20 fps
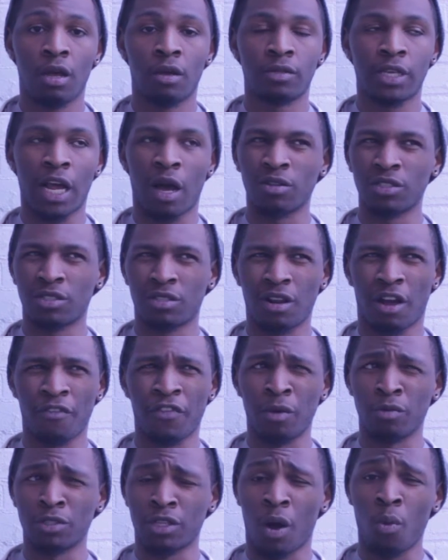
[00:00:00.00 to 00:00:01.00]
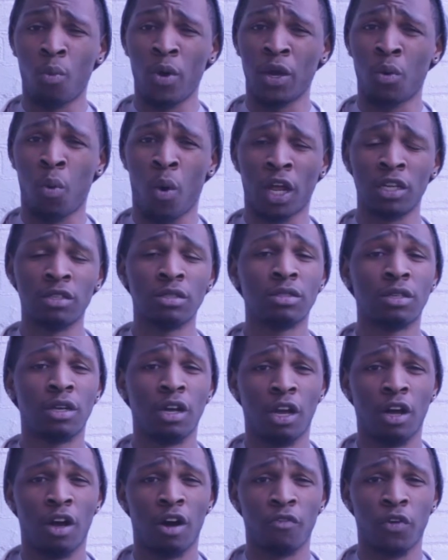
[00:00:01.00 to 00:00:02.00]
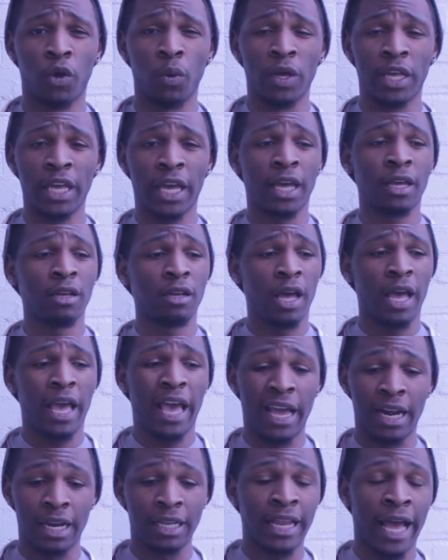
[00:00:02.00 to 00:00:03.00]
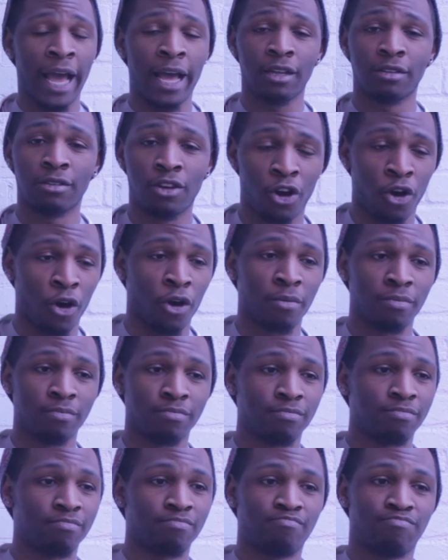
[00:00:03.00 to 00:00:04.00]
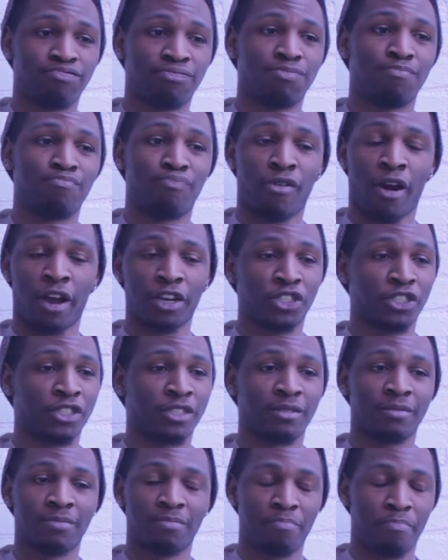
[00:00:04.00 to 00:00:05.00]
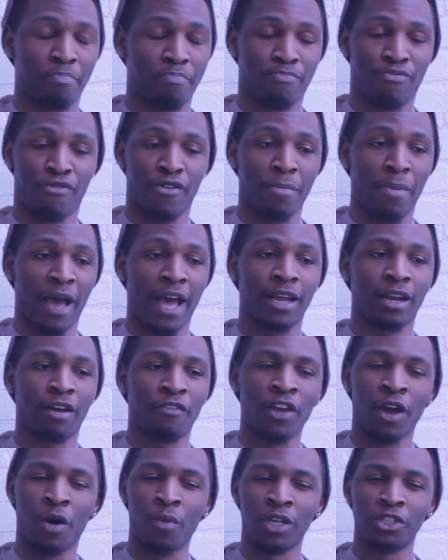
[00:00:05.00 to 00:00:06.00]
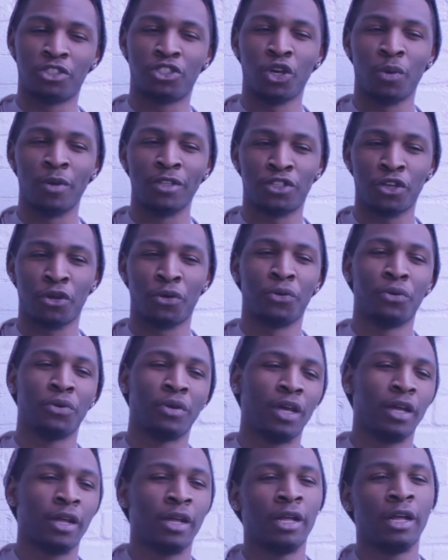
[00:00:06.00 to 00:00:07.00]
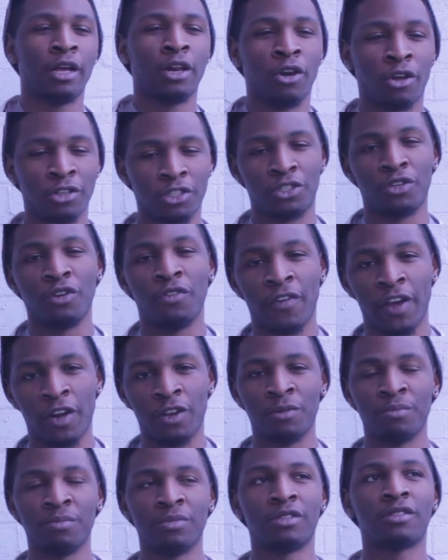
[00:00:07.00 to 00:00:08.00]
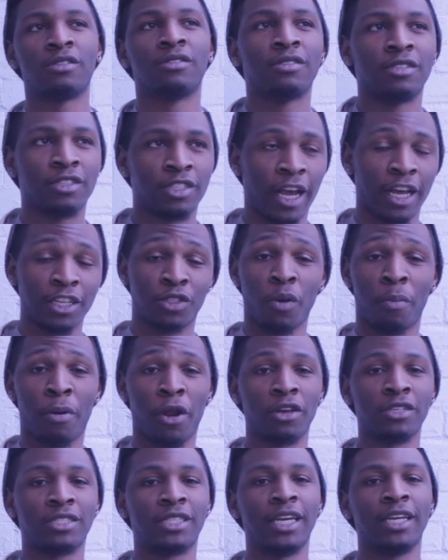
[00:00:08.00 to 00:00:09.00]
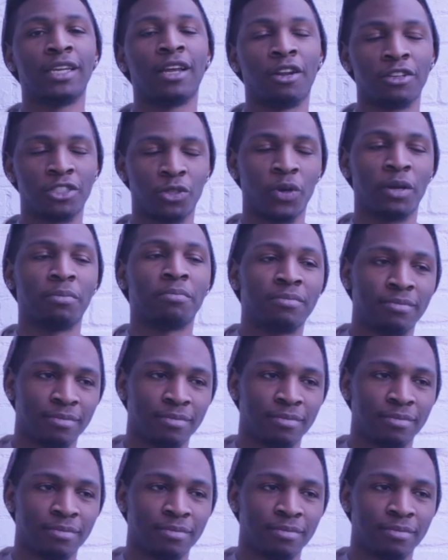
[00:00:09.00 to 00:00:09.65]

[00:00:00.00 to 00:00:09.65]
That was, I think, was like week 1 of Guilty Gear. Ended that, got rushed pretty bad. I think I went 2-2, lost to 2 Venoms. Shout out to Apollo Steed, I lost to him.